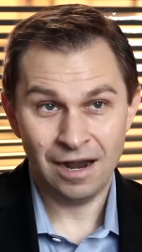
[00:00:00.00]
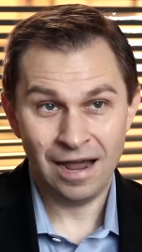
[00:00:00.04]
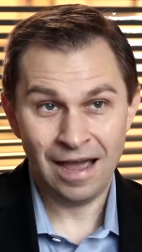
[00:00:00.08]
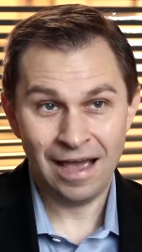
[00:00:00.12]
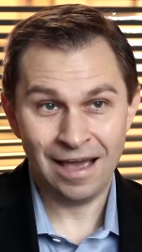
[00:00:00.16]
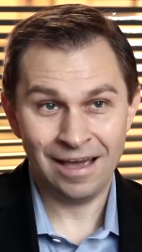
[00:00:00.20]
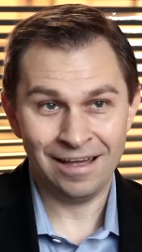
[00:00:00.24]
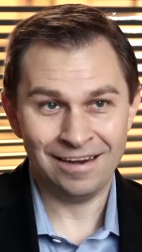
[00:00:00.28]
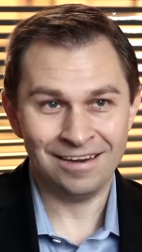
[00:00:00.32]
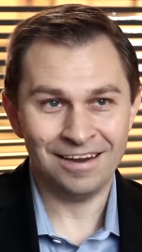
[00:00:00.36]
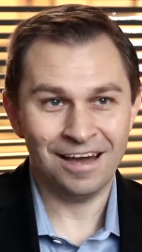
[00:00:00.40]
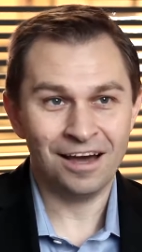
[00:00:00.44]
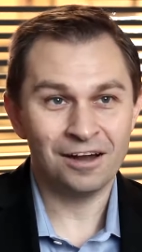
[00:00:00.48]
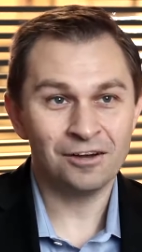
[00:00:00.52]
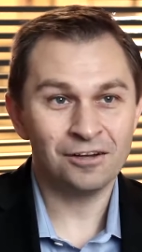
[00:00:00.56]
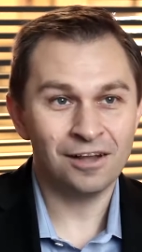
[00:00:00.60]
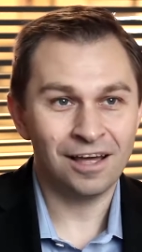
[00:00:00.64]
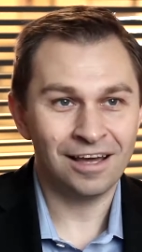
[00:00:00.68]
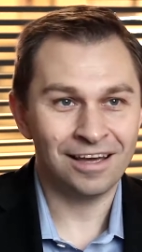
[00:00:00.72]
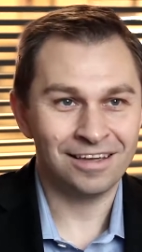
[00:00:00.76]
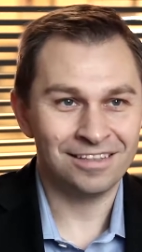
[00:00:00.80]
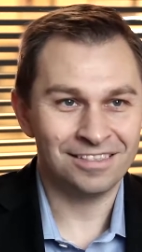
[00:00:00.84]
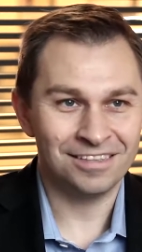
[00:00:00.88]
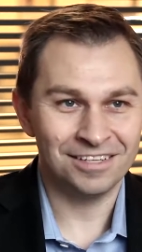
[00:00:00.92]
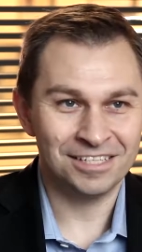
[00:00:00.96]
And
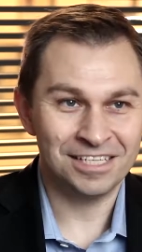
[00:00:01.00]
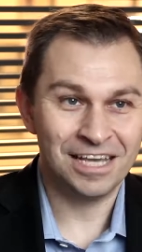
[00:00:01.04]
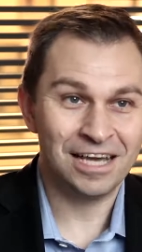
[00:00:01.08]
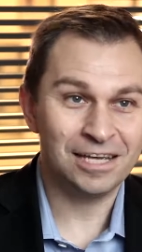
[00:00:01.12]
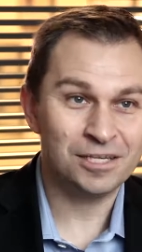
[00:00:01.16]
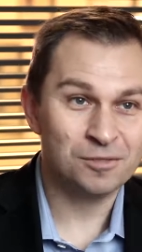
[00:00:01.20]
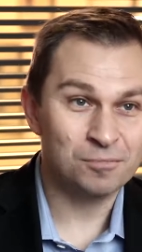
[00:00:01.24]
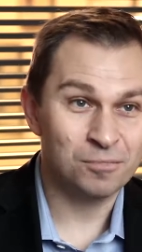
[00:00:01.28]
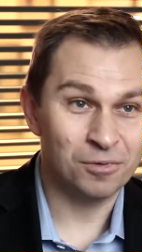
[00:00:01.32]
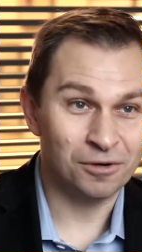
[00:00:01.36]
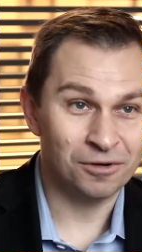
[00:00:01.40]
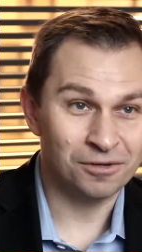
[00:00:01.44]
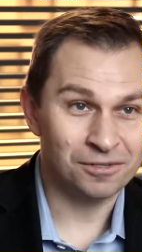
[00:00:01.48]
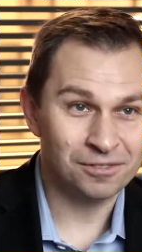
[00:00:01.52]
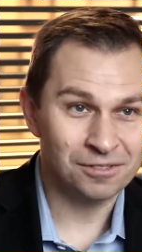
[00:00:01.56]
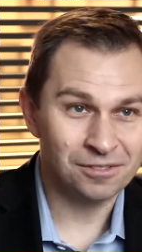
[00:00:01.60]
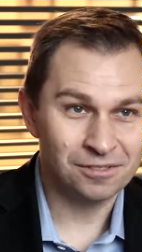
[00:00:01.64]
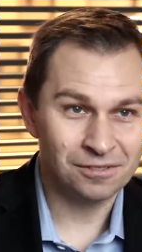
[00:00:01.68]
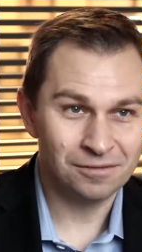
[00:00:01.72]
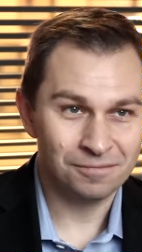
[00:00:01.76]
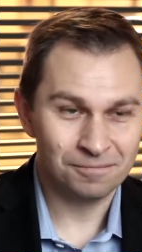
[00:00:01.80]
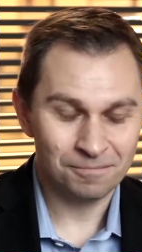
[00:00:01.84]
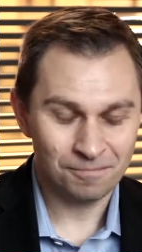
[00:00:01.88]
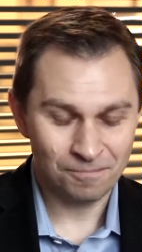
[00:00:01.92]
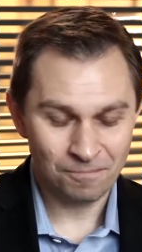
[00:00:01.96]
unlike the textbooks,
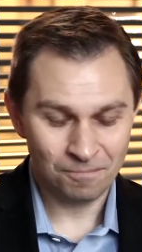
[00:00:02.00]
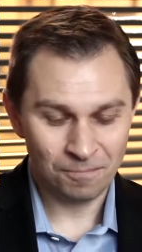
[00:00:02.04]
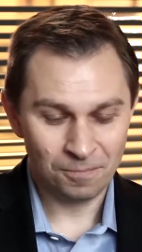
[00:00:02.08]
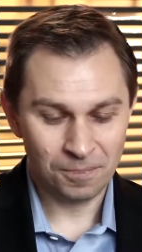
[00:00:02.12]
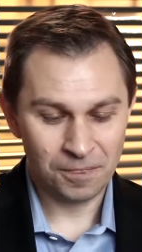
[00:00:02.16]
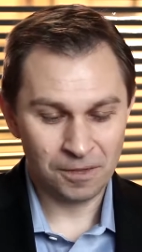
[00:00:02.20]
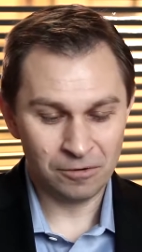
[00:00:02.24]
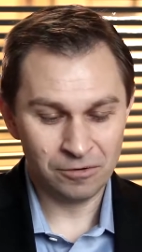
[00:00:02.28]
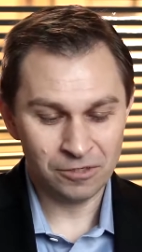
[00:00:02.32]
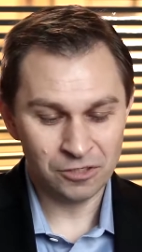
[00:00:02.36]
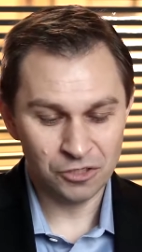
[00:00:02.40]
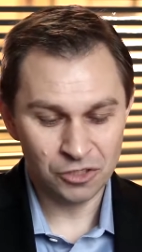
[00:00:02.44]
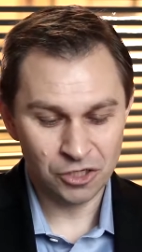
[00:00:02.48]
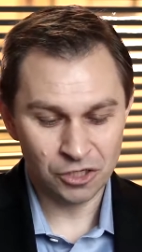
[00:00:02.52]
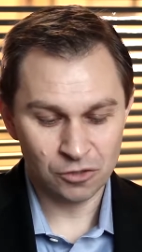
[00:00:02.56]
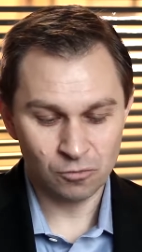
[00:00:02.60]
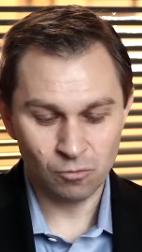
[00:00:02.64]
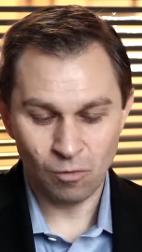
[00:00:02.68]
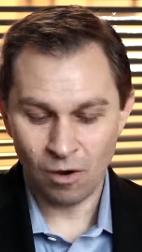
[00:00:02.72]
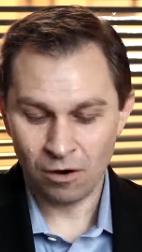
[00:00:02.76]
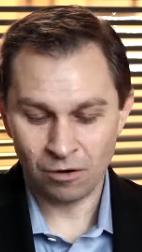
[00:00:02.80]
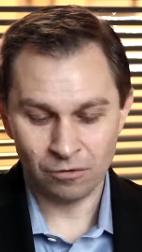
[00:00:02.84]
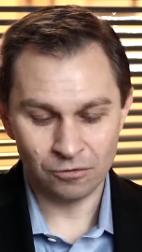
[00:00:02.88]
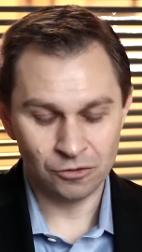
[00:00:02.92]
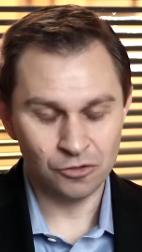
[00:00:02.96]
there isn't just
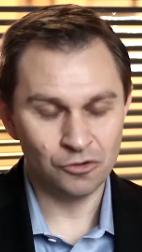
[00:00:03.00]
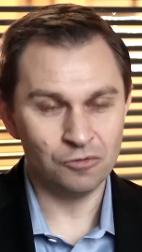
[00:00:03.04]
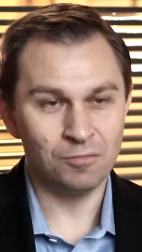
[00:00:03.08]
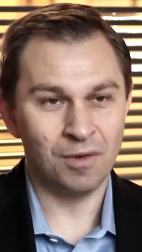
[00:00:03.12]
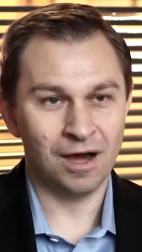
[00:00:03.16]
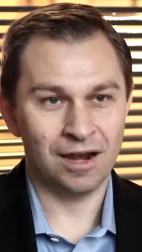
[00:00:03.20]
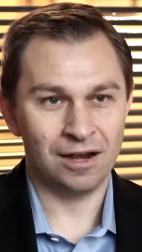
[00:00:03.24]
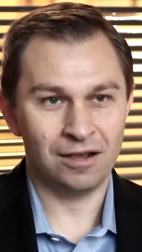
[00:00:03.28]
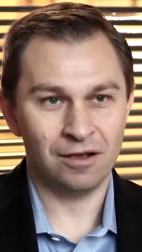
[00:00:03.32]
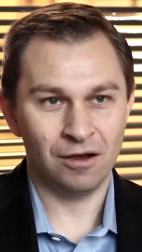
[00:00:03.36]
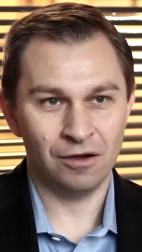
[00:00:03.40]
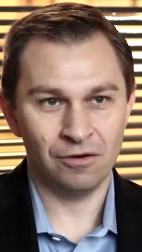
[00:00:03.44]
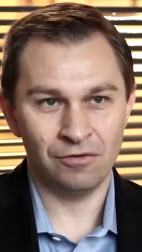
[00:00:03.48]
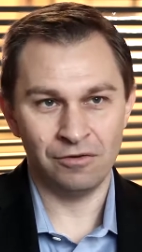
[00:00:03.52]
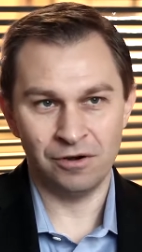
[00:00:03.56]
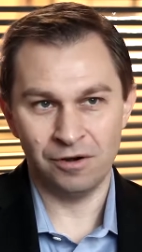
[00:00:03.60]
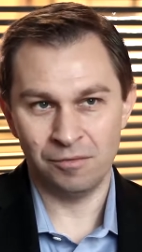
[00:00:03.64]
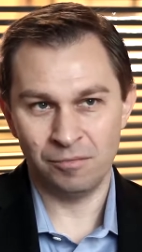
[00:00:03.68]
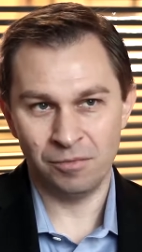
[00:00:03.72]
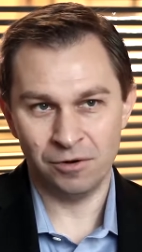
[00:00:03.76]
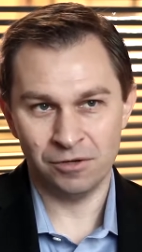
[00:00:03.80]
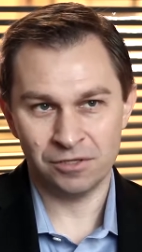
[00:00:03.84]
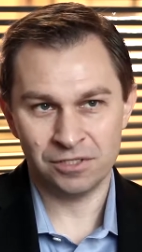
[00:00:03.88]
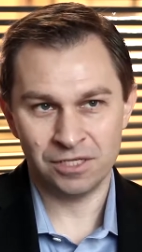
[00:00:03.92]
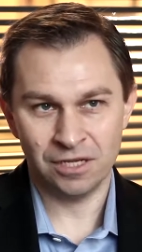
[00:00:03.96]
one or two mitochondria
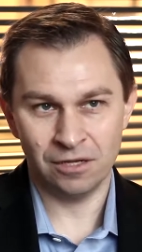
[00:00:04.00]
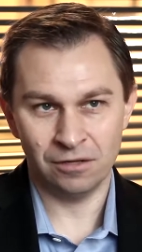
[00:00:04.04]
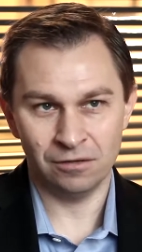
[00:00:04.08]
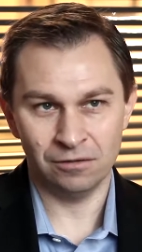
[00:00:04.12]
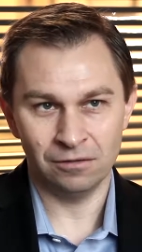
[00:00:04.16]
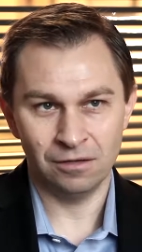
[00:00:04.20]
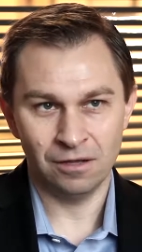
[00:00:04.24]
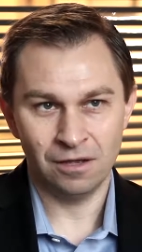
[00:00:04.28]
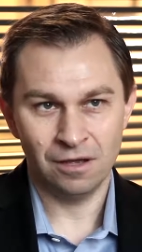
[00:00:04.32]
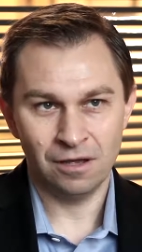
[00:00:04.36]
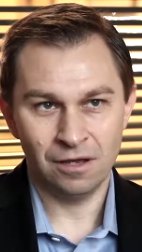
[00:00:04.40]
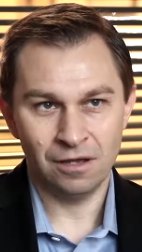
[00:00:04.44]
per cell.